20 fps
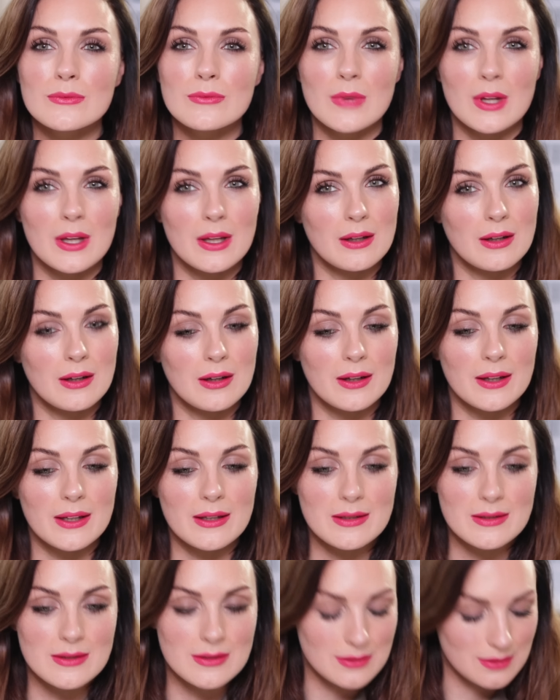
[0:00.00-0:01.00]
They're
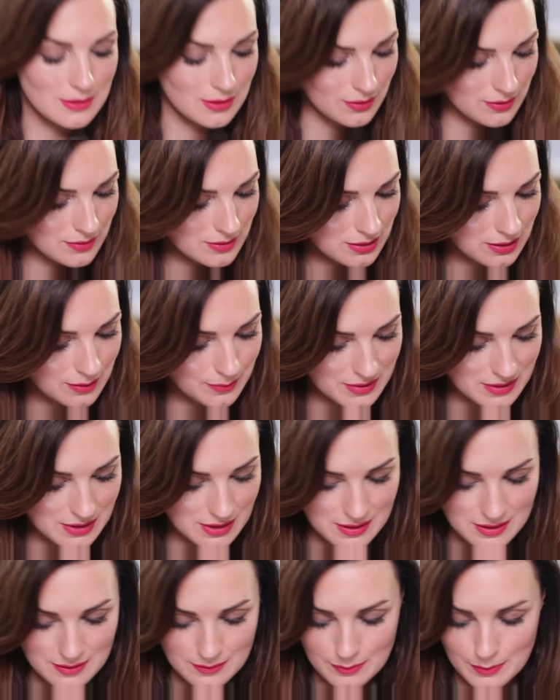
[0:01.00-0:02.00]
nice. Those
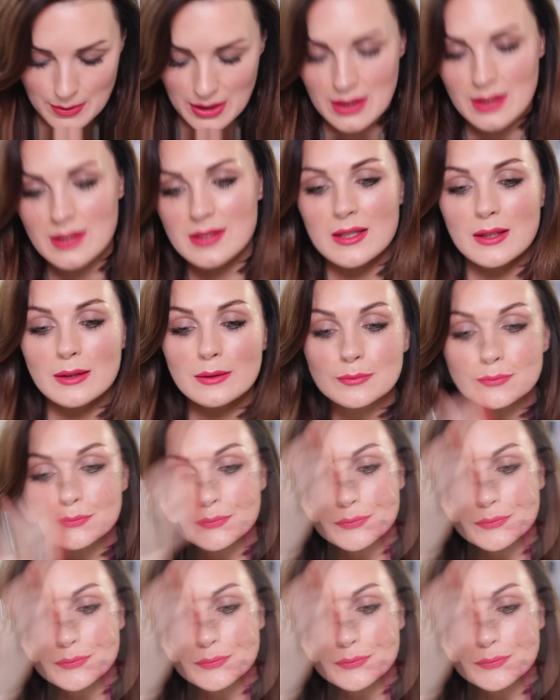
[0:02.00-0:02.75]
lipsticks are amazing.